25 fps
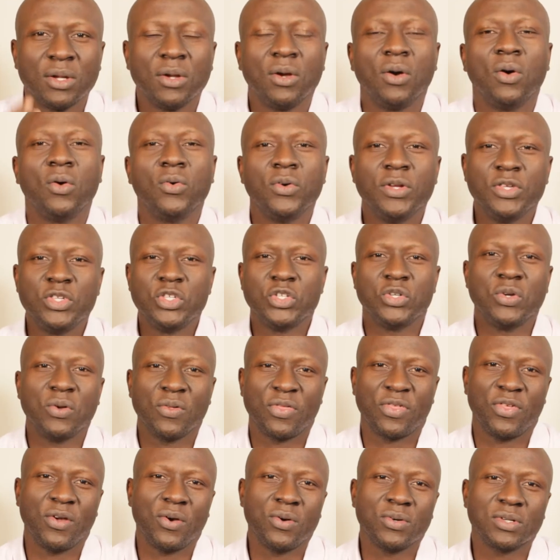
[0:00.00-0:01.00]
original
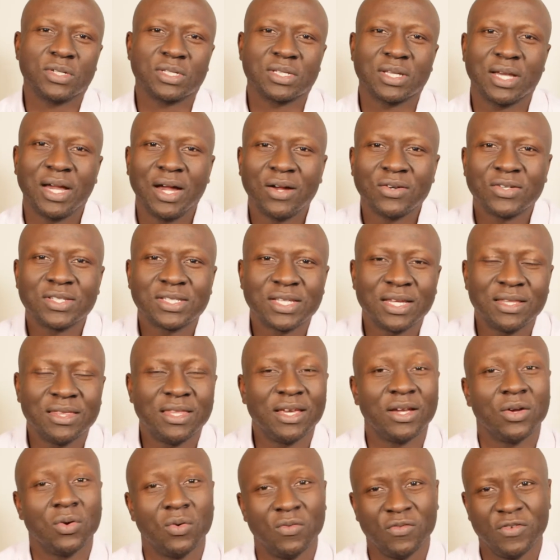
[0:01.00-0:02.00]
thoughts outside the
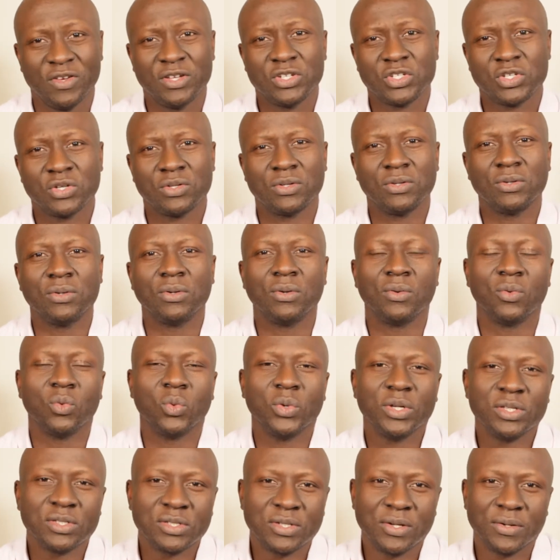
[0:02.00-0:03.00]
conventional
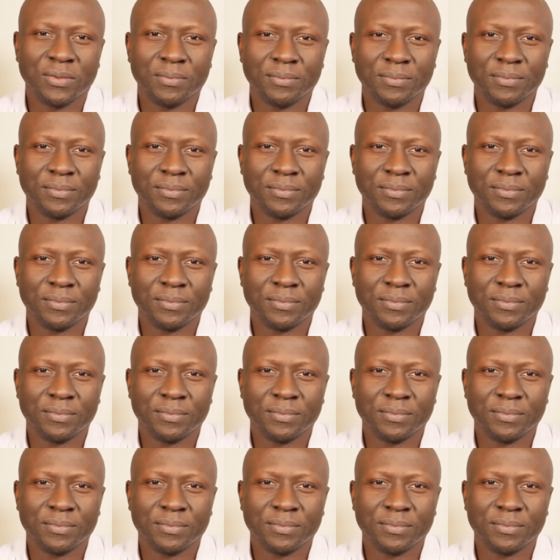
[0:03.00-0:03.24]
wisdom.